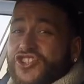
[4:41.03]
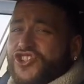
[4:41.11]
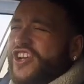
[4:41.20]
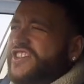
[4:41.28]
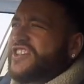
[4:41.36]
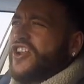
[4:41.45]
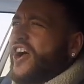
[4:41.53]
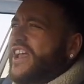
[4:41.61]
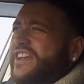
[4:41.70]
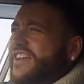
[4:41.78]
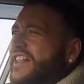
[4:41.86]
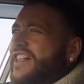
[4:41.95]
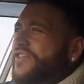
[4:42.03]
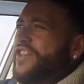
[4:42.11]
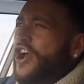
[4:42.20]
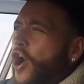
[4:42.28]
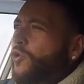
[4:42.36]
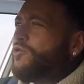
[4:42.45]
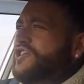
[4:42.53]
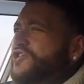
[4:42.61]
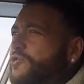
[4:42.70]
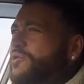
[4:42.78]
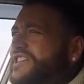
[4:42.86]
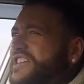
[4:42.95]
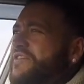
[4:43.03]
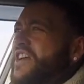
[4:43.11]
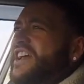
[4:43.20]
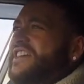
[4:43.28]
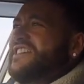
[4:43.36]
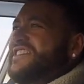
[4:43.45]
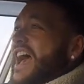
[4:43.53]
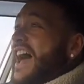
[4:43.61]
just like the old school Civics.